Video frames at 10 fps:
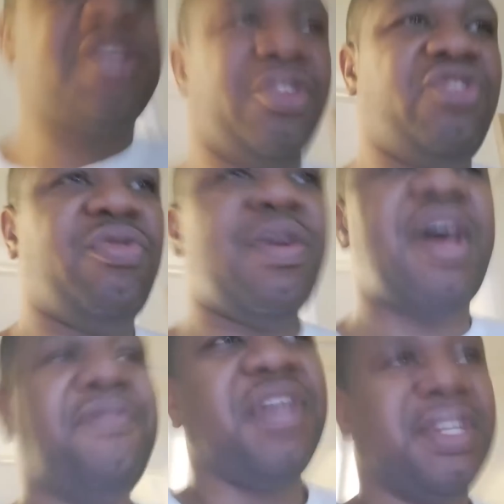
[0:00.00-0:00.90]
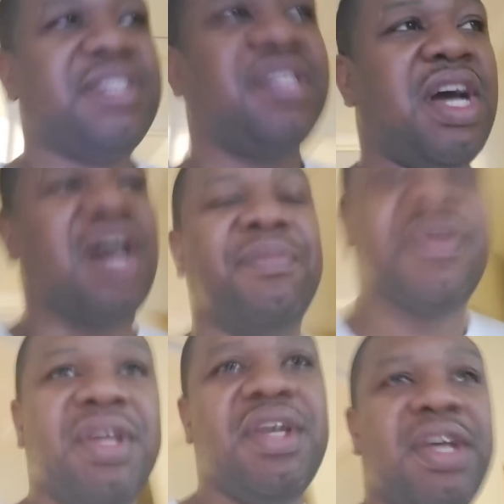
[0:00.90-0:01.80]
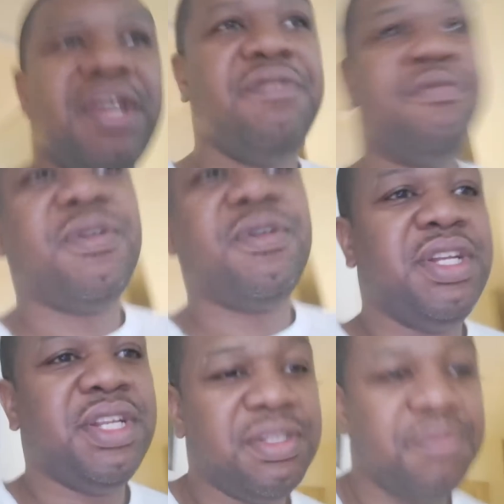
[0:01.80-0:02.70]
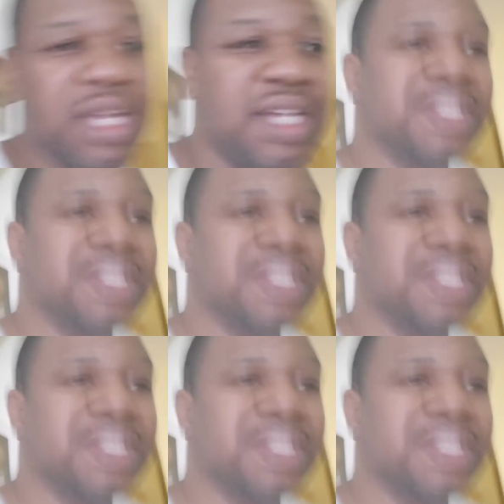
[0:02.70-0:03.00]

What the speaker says: a traffic stop in front of this man's